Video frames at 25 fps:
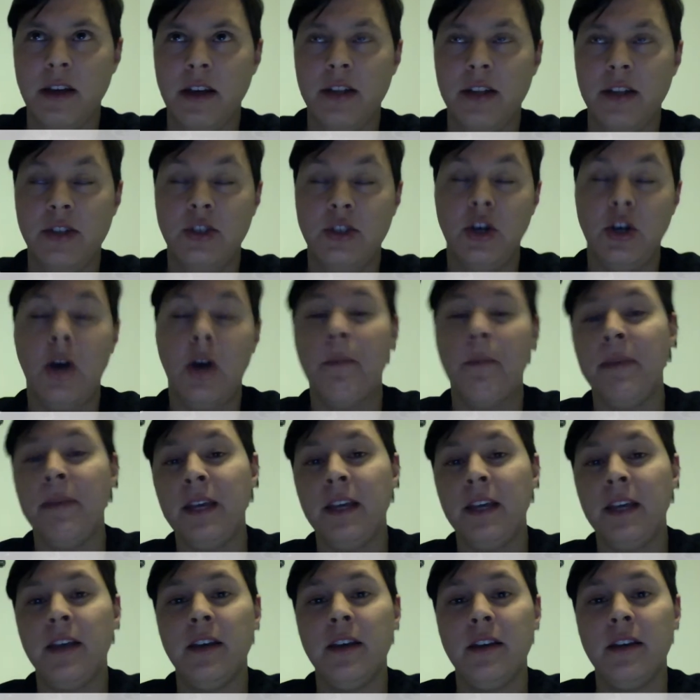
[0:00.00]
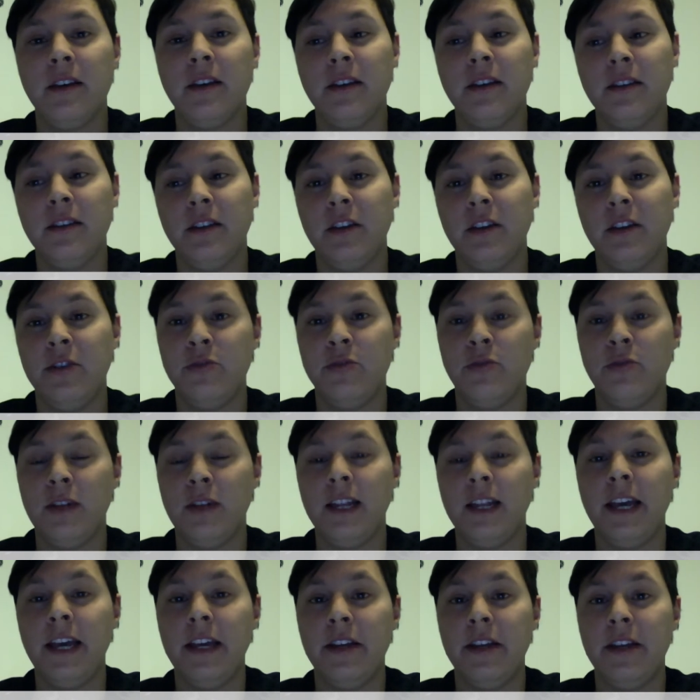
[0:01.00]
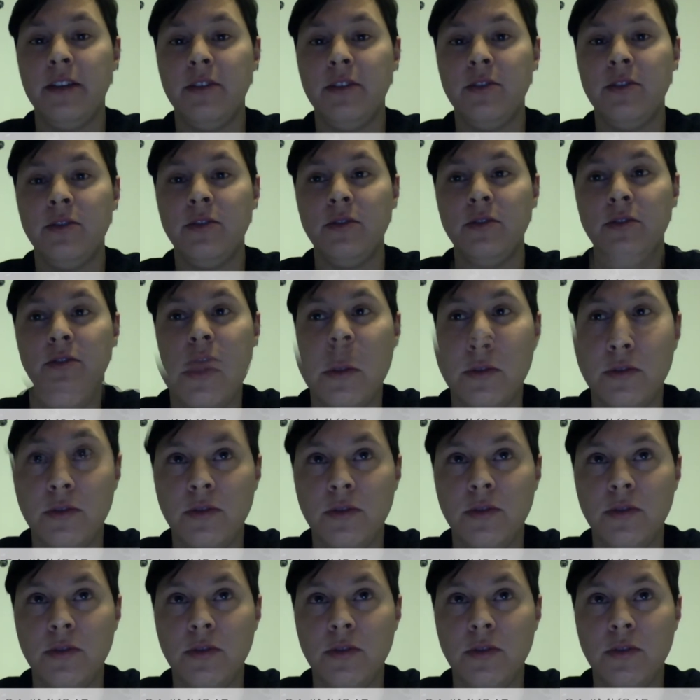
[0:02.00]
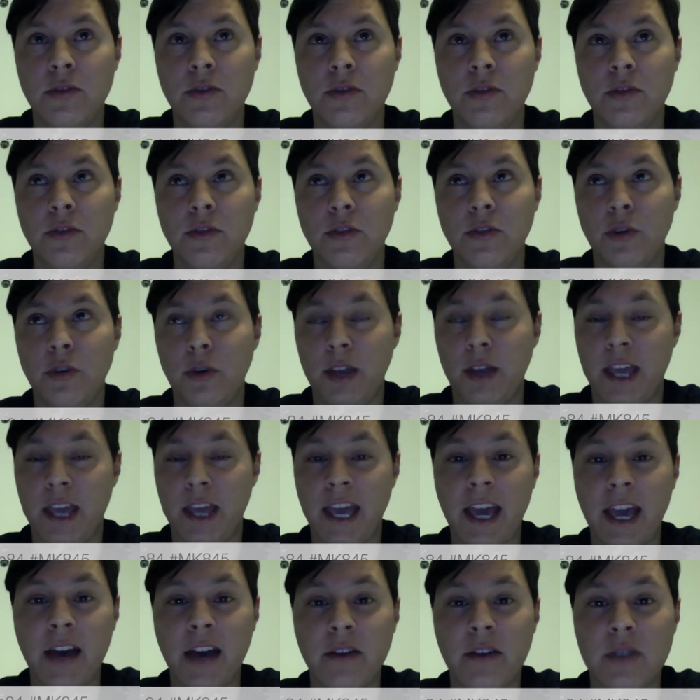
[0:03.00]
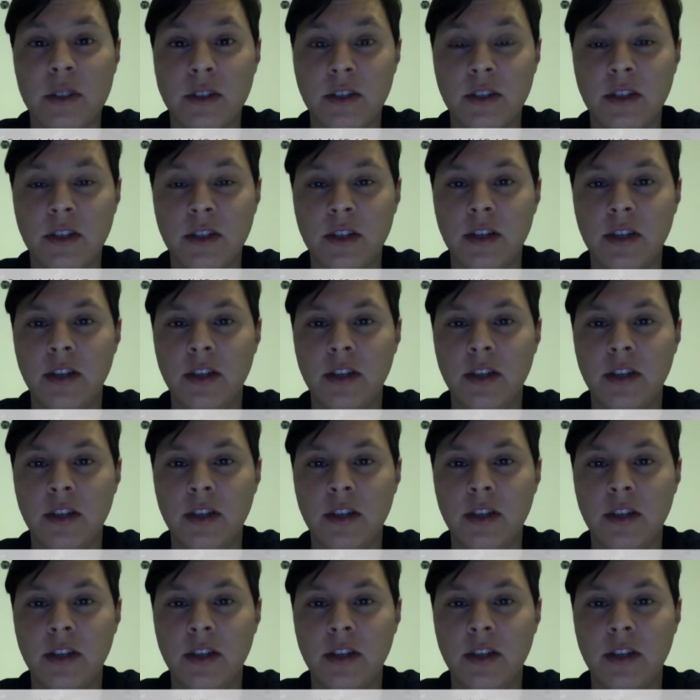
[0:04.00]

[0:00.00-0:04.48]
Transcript: a topic that is related to your account.